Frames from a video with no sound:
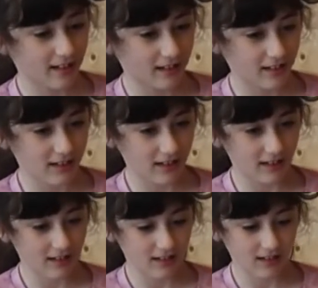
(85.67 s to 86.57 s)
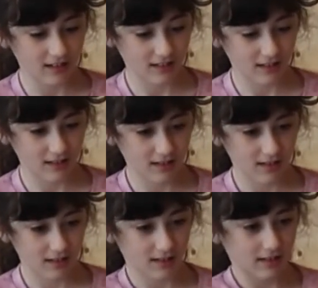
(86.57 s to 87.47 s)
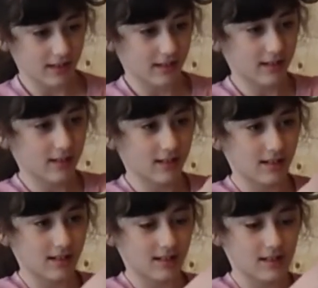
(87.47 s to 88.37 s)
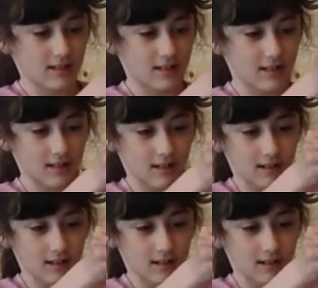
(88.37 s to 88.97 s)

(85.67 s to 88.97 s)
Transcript: [no speech]